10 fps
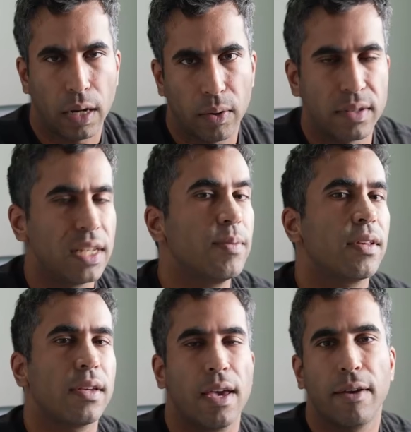Now, it seems
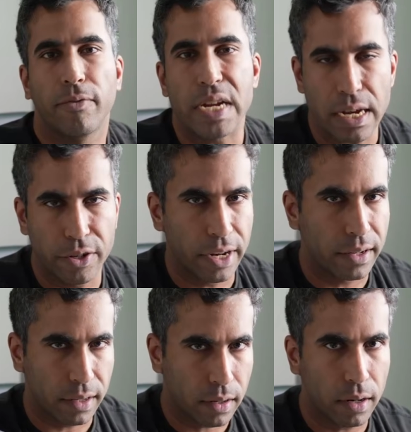like every
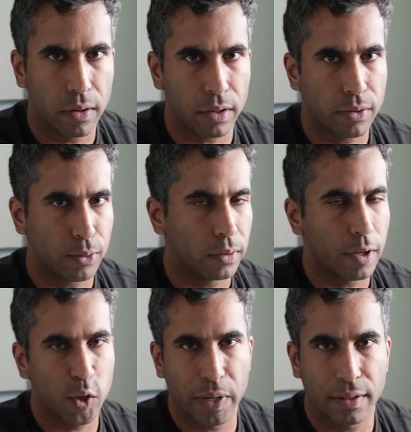agentic coding tool
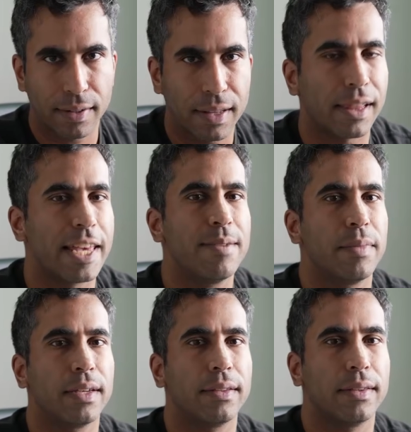has been
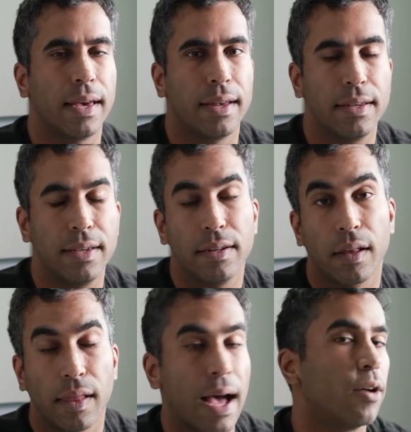claiming that it
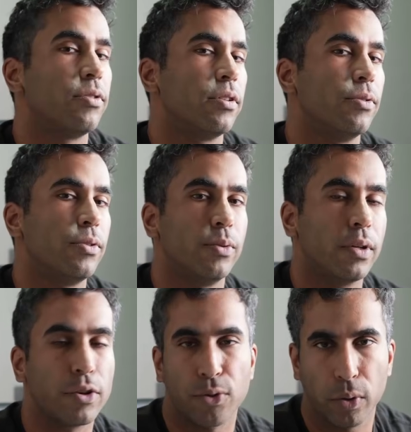allows you to
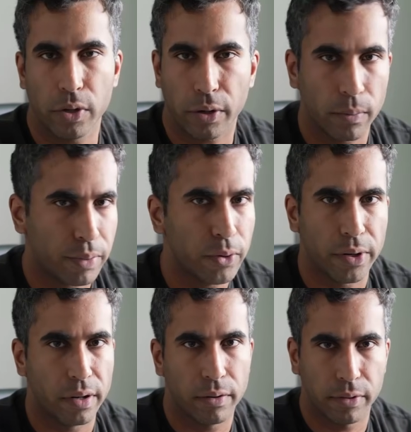control your
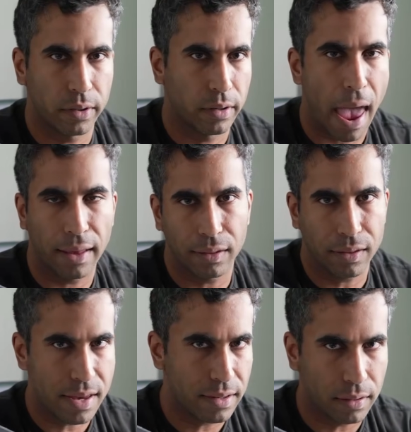computer for at
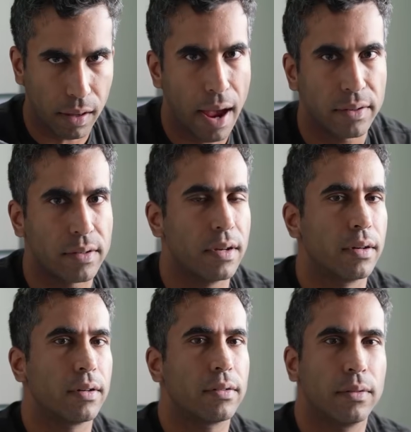least the last
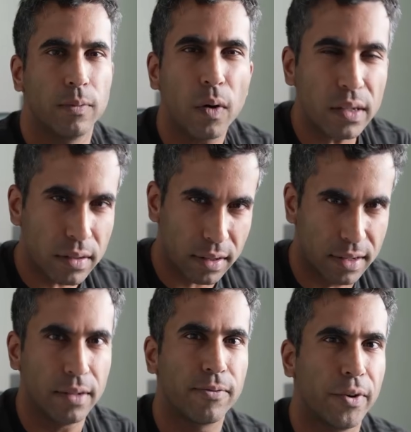year. So what's the
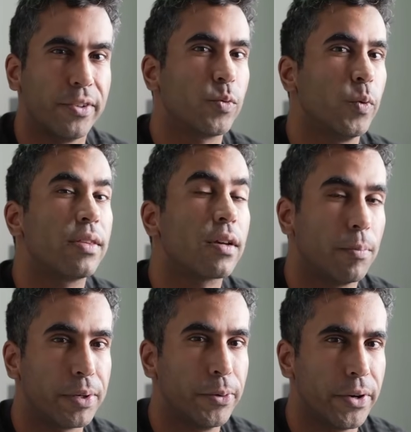difference with
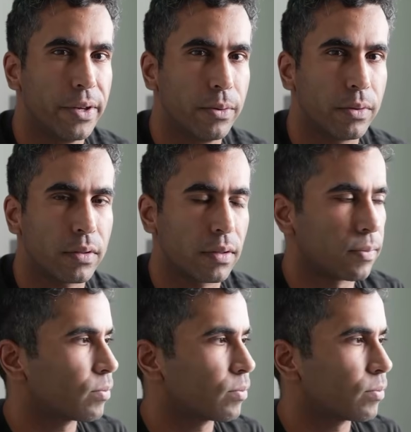computer use?